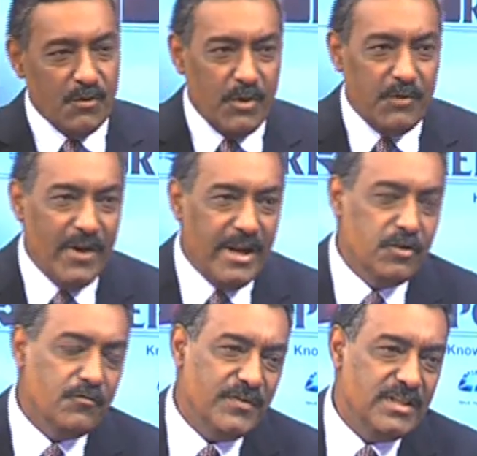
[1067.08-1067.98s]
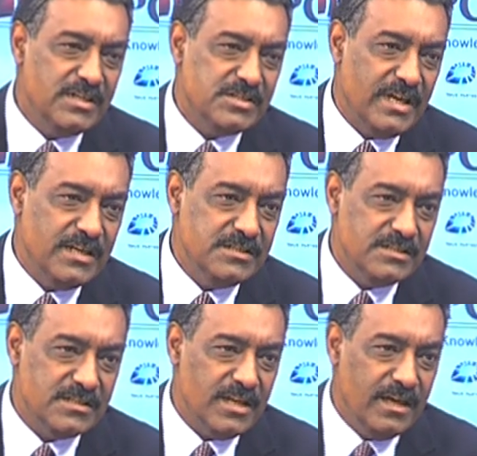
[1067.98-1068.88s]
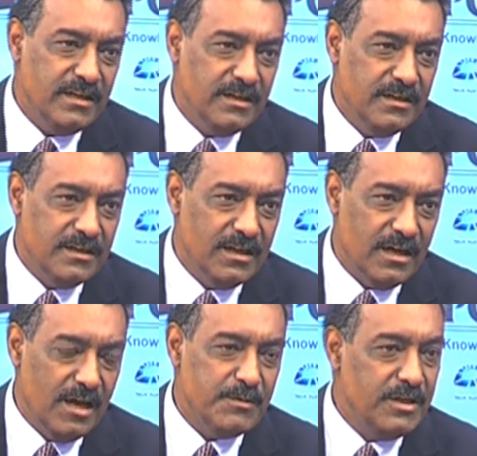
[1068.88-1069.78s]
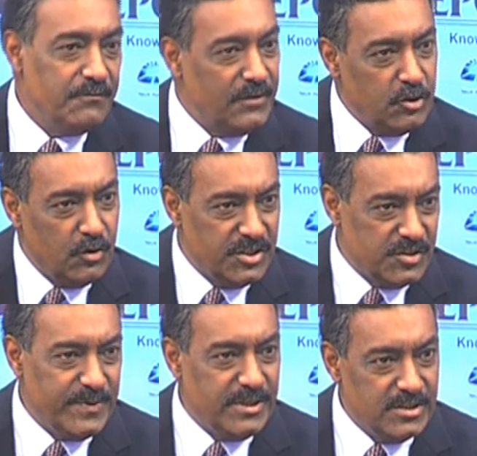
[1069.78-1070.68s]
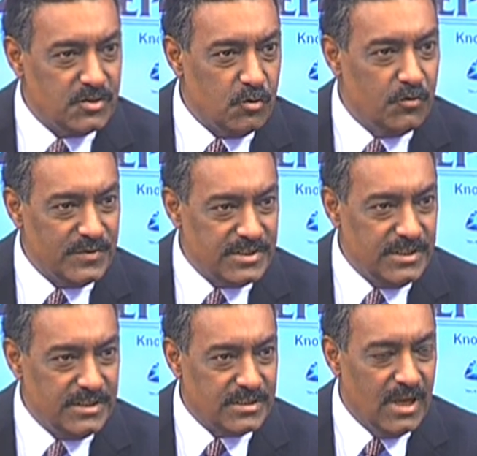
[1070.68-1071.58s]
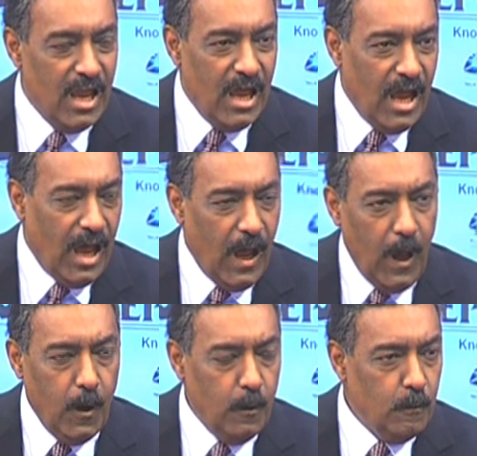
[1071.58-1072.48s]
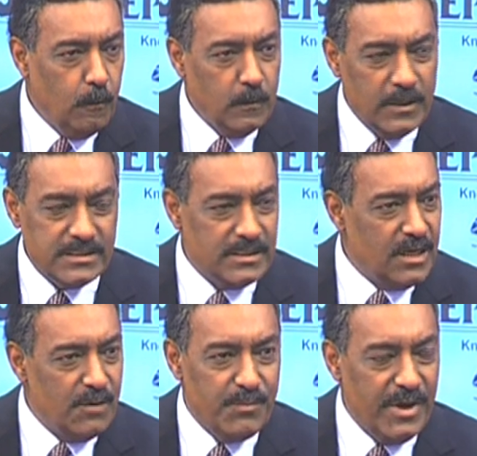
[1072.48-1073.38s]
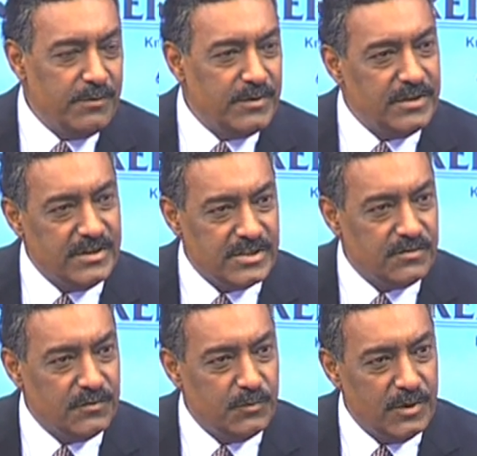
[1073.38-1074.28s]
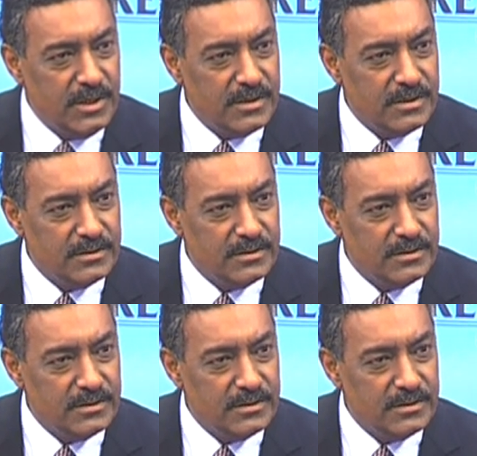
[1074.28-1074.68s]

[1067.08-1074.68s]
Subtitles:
But where do you feel the challenges lie in India? I mean, with your experience overseas, how does it compare with the rest of the world?